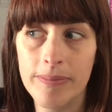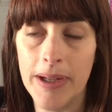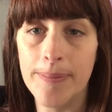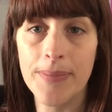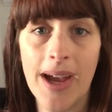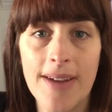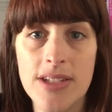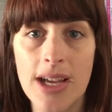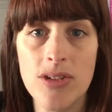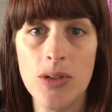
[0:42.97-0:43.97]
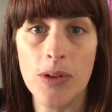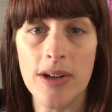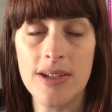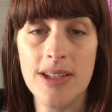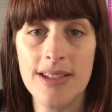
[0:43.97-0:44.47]
But I have to go to
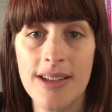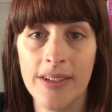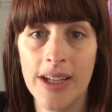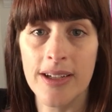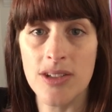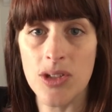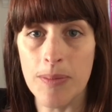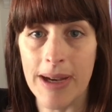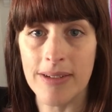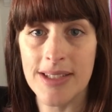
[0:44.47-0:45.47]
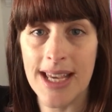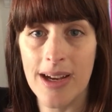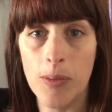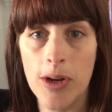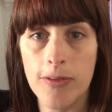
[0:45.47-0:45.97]
work, so there's nothing I can do about
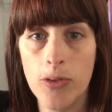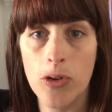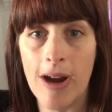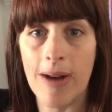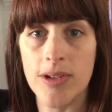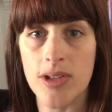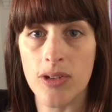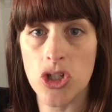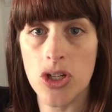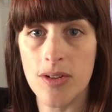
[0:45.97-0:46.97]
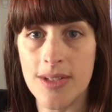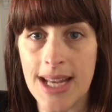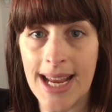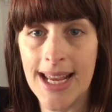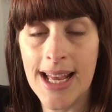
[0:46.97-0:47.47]
it. I work 4 hours on a
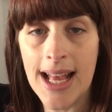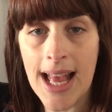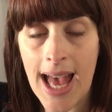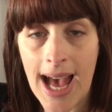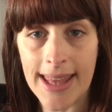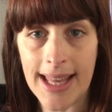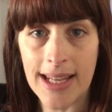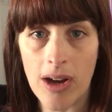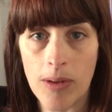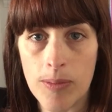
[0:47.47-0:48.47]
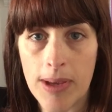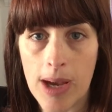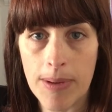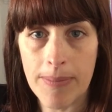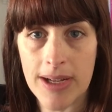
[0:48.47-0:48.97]
Tuesday, and then I will be
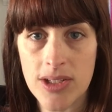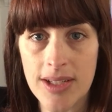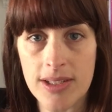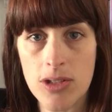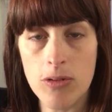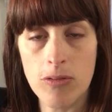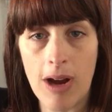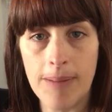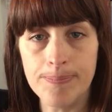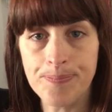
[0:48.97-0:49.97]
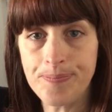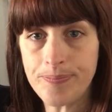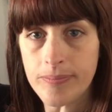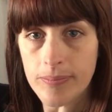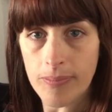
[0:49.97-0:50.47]
coming back doing a school run,
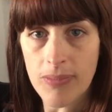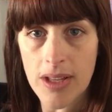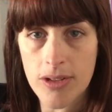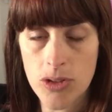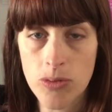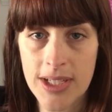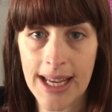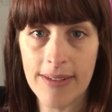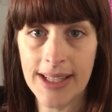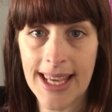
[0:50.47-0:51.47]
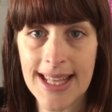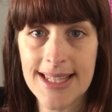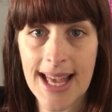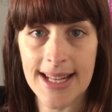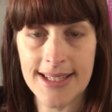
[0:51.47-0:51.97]
sorting out the
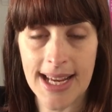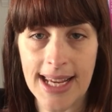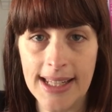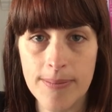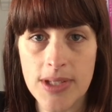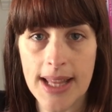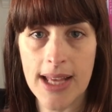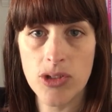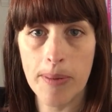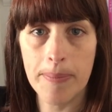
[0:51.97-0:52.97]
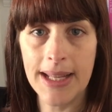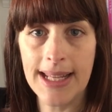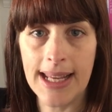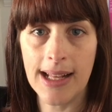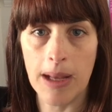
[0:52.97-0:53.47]
kids and taking them to their
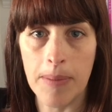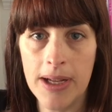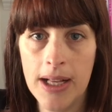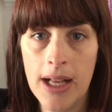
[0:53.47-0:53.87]
trampolining club.